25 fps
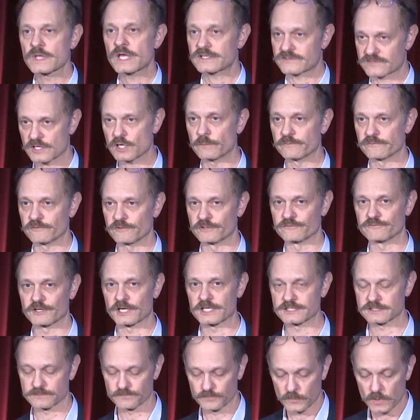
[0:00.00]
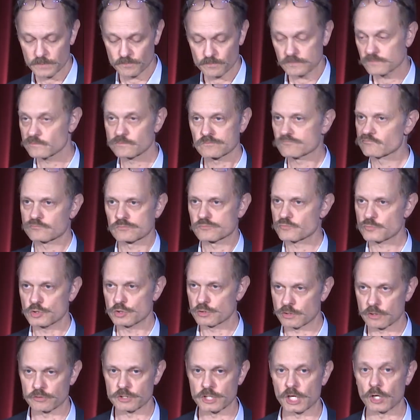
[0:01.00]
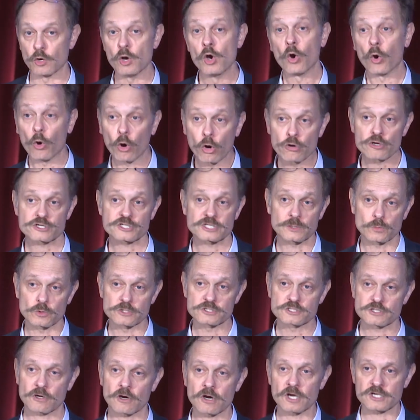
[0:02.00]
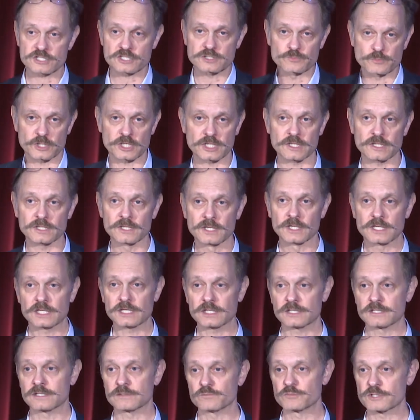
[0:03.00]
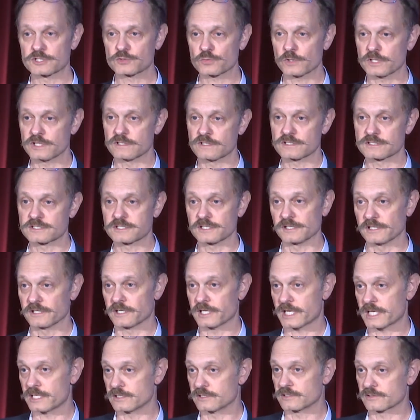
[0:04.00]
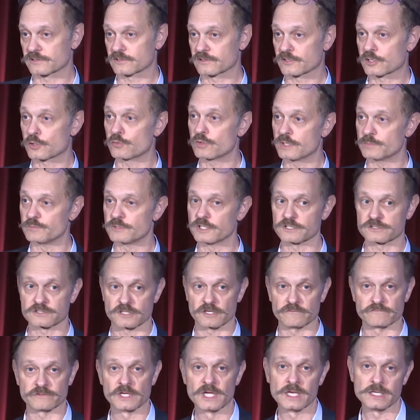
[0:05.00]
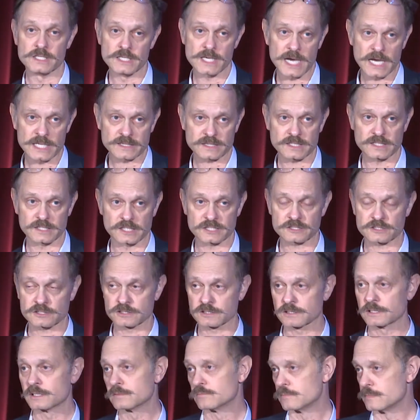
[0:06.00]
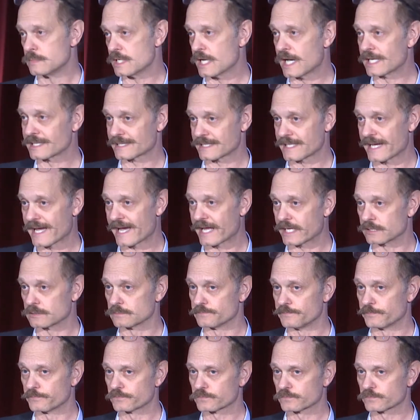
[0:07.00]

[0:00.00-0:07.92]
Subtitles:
That's helpful advice. You don't know. Or she would toss me in between the Scylla and Charybdis of, not this, not that.